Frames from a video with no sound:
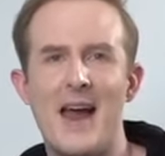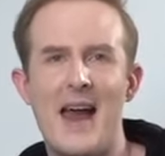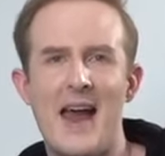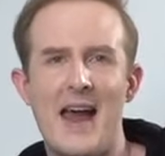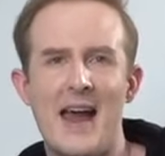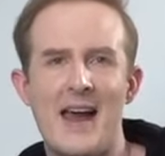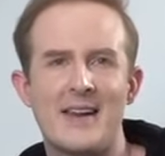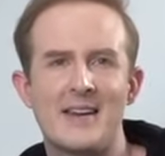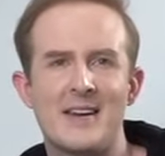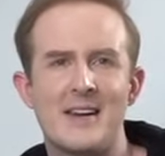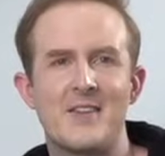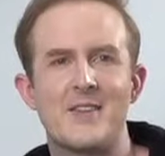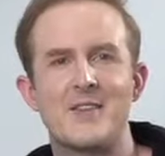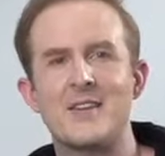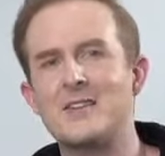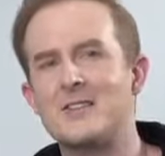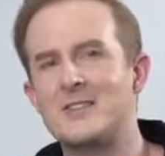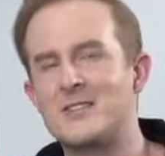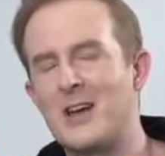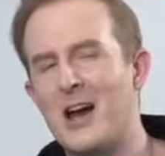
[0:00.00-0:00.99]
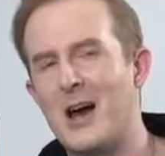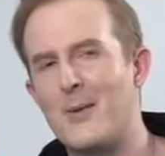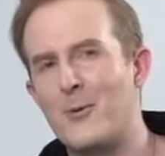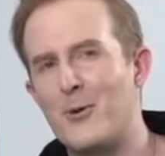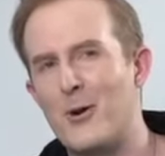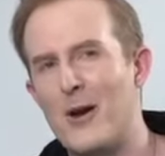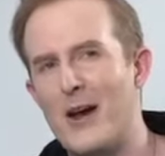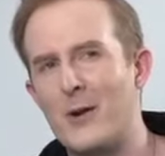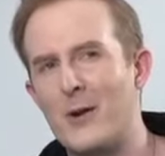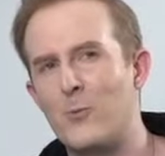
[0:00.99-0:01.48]
And this time
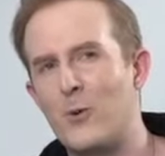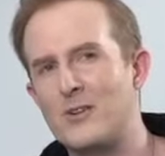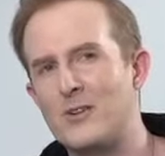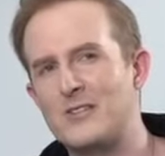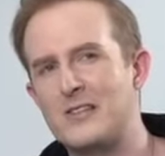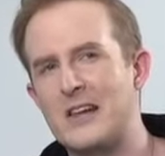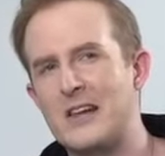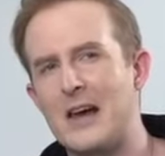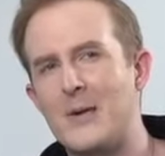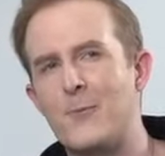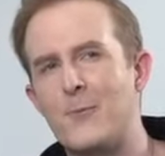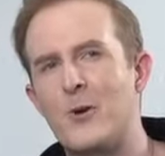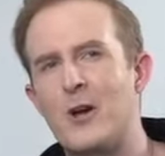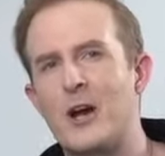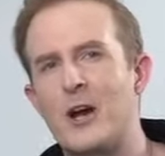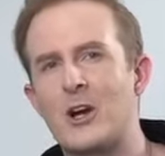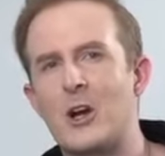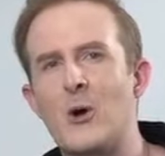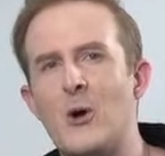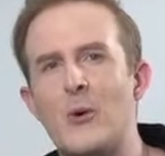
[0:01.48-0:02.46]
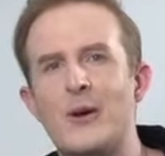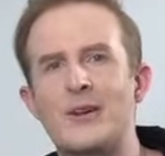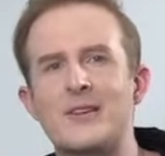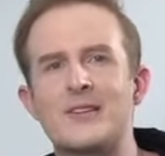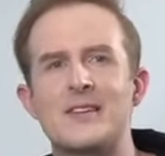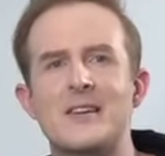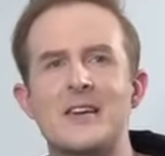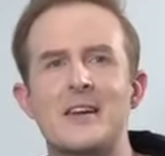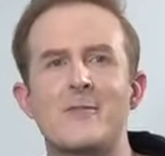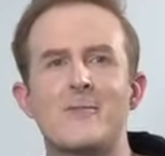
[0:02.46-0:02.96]
around, once again, we are going
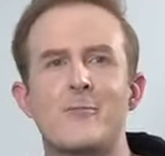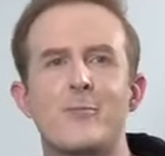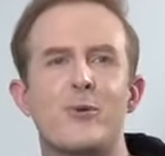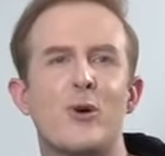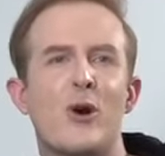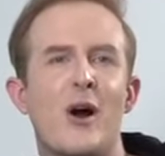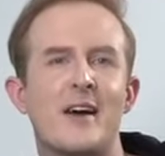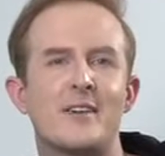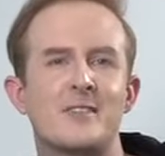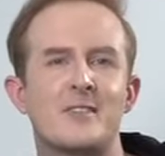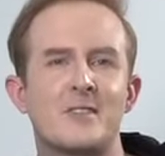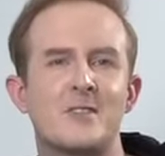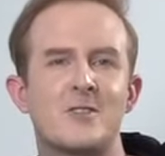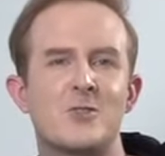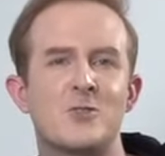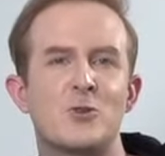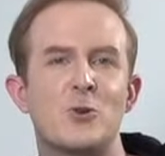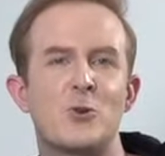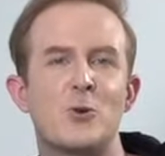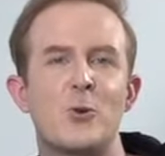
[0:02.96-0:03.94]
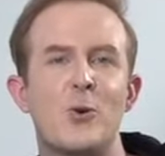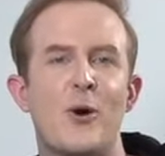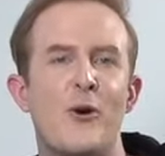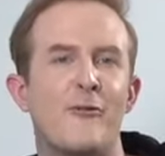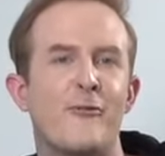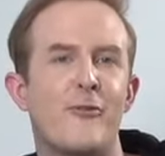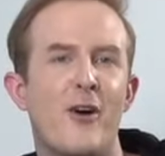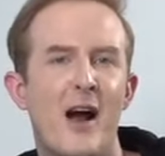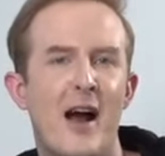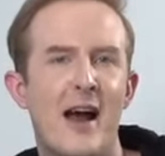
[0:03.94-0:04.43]
to give prizes to
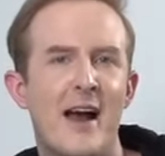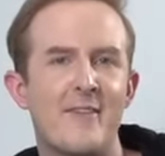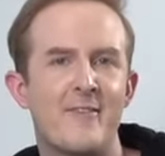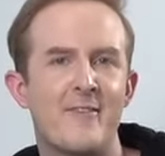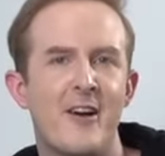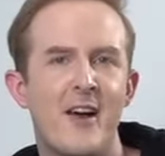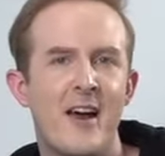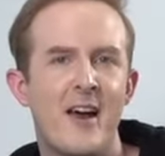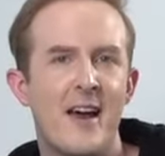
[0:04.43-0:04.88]
five